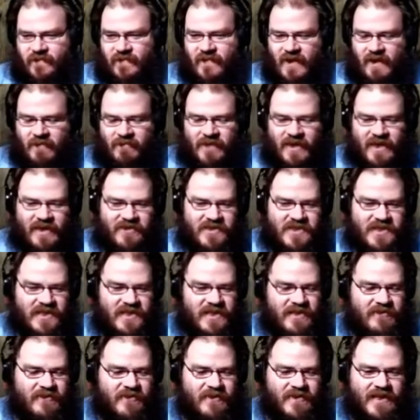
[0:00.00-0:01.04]
But I was thinking
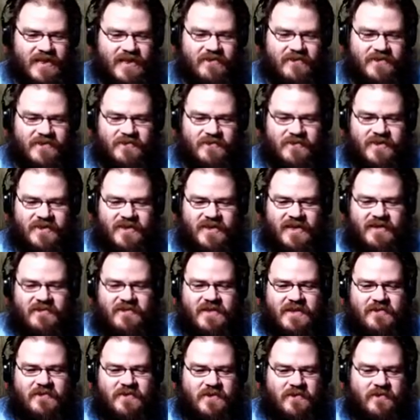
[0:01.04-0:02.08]
we'd try to
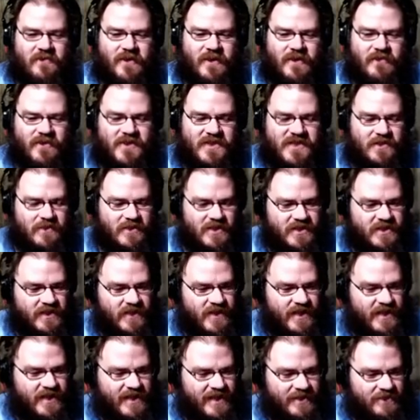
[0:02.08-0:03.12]
have some fun with some
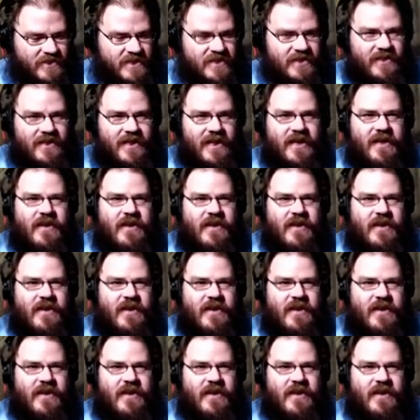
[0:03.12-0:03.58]
Atari games tonight.